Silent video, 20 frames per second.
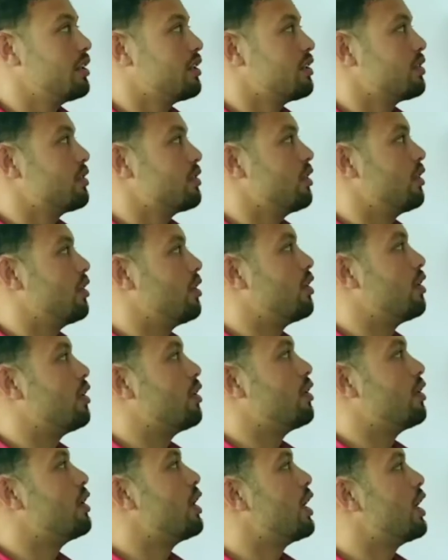
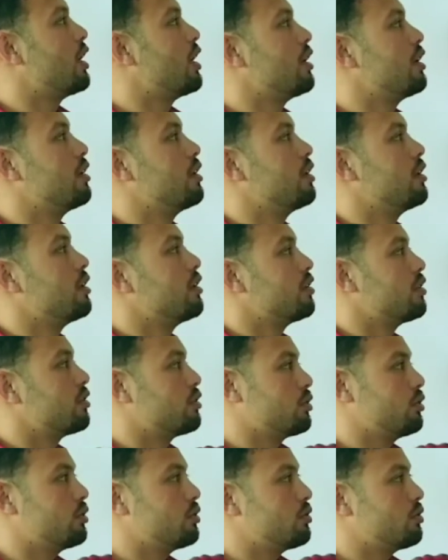so I
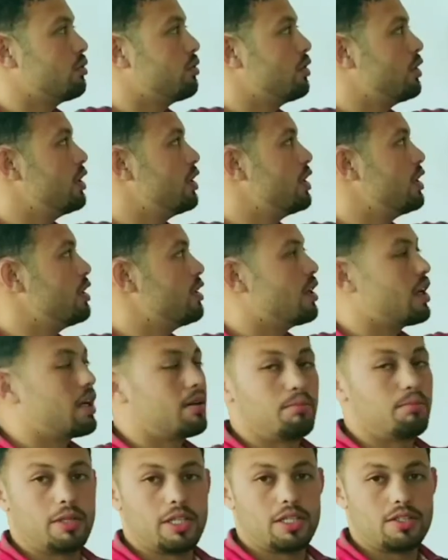wrote only
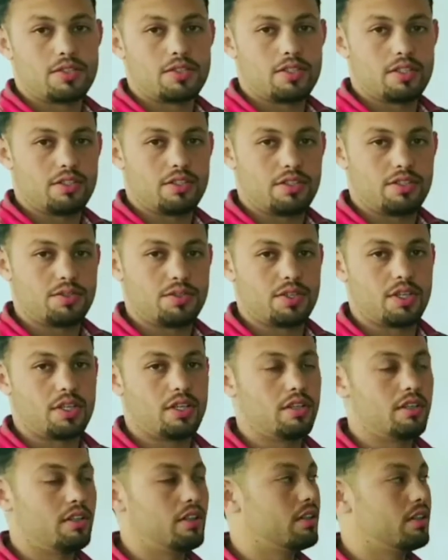complex sentence
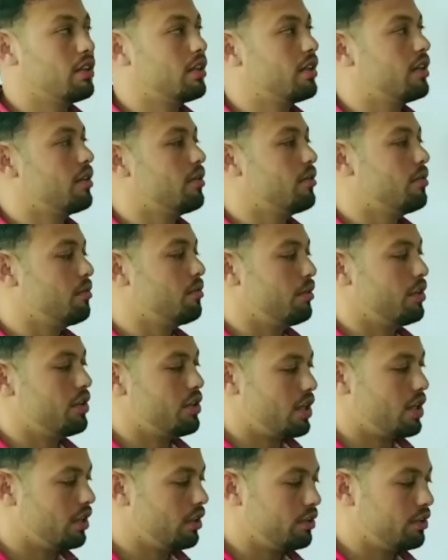here with
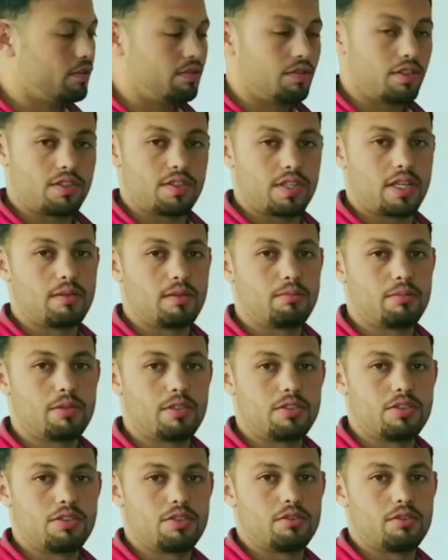a lot of
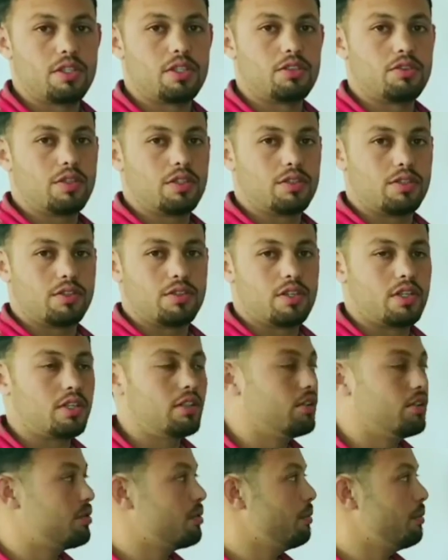examples so that you understand
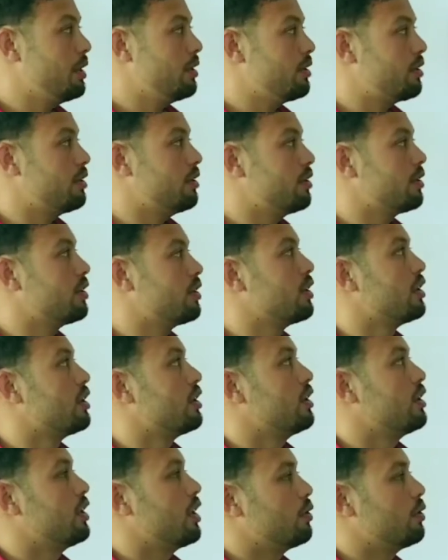it better.
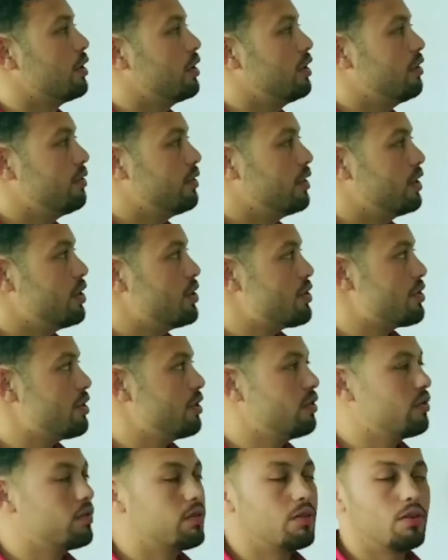Now the
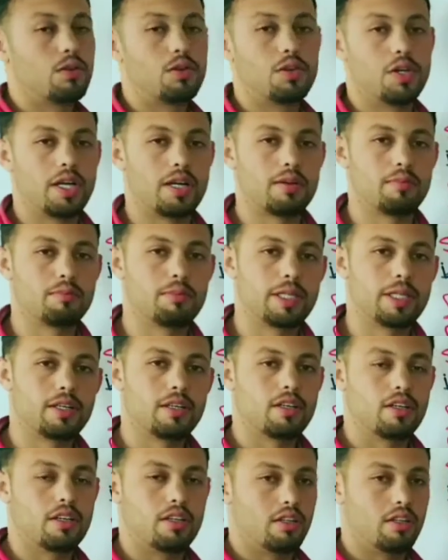definition for
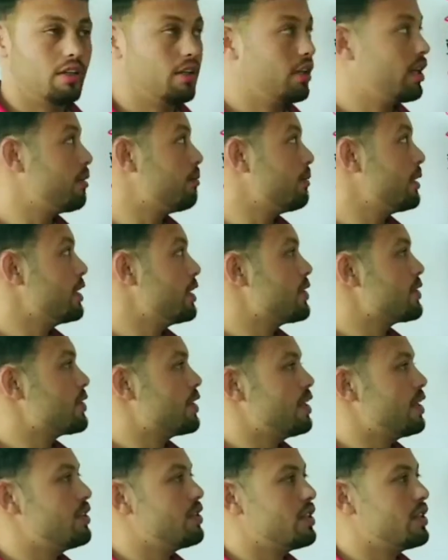complex
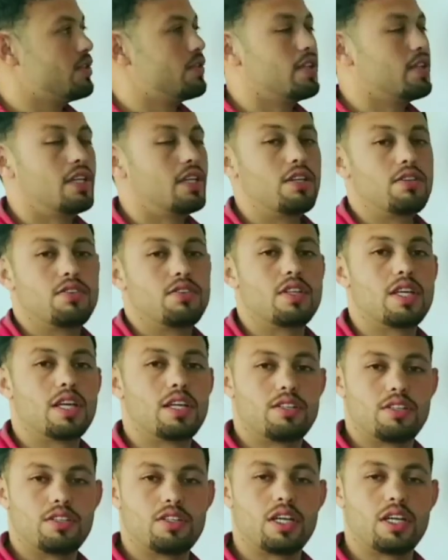sentence is
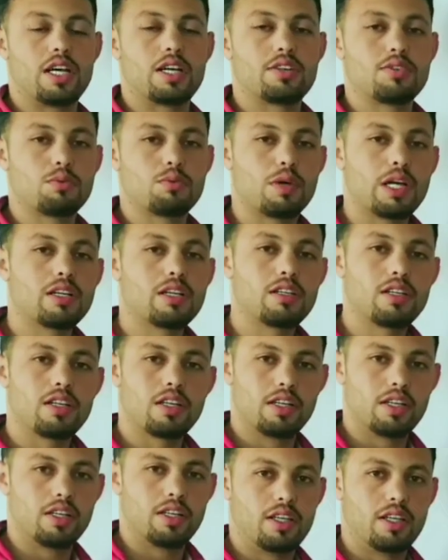that it has
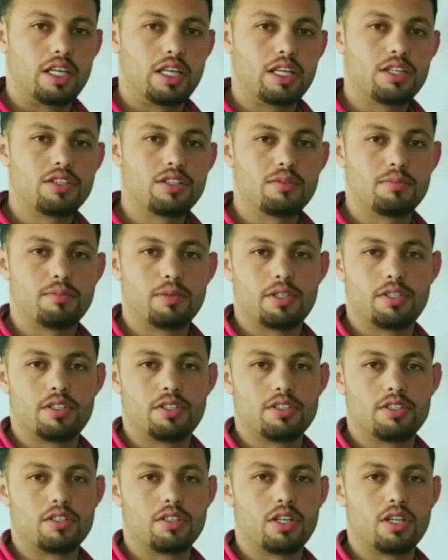one
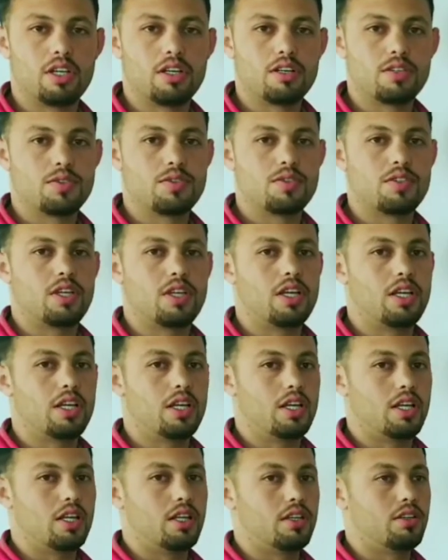independent clause
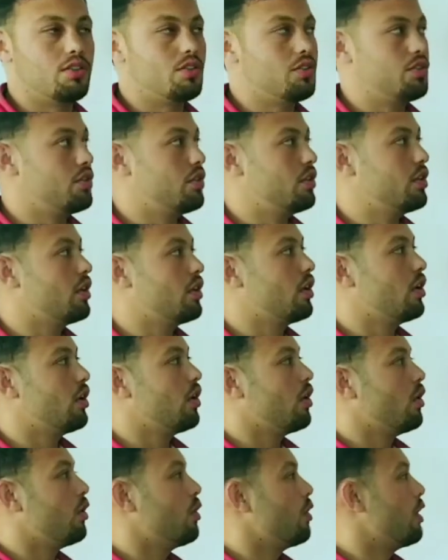and
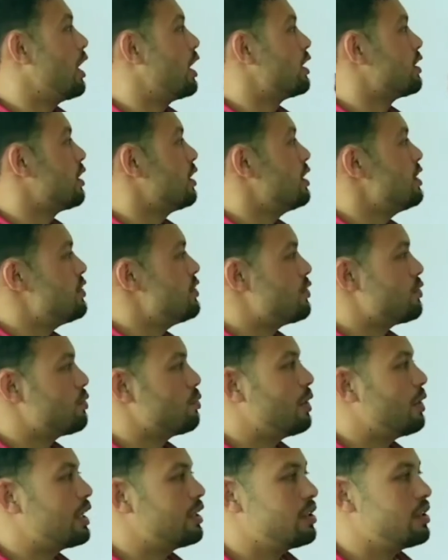at least
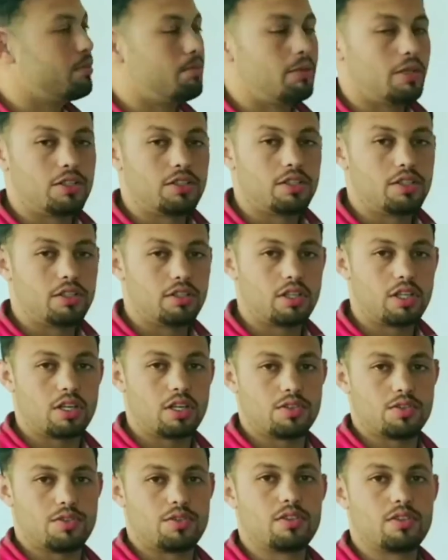one dependent
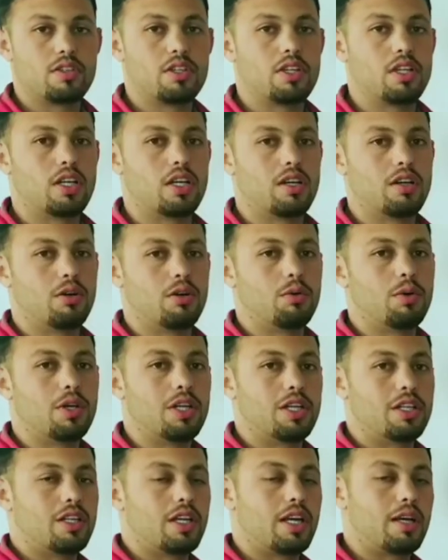clause. Now
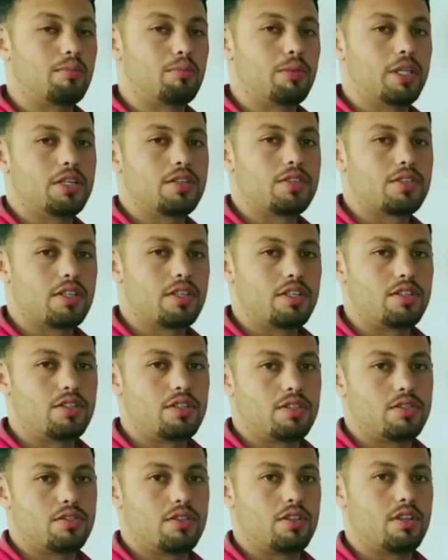in complex
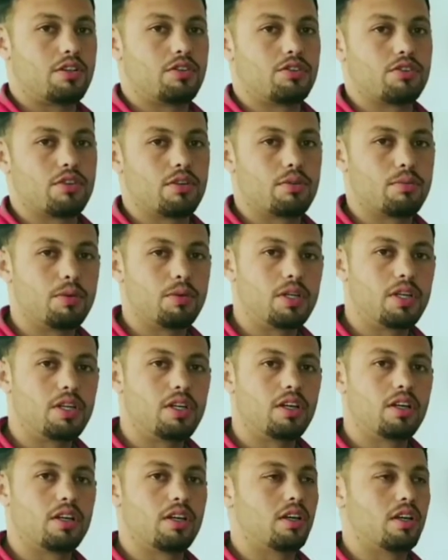sentence there should
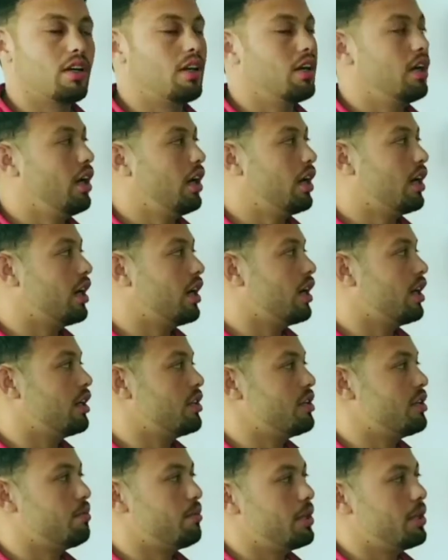be a
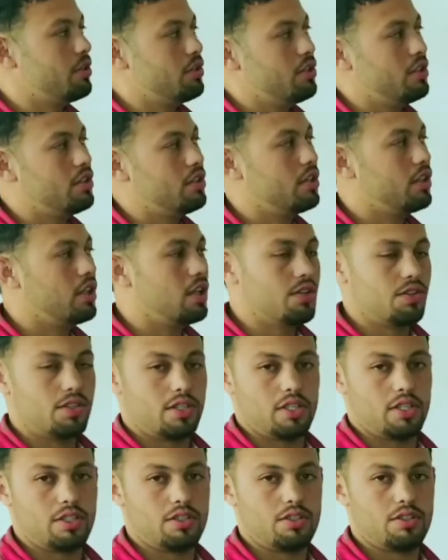dependent clause
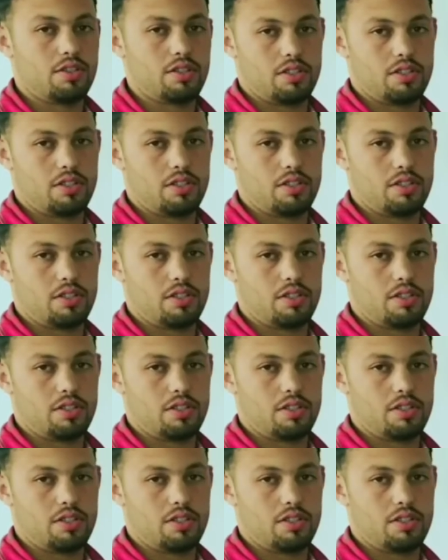in it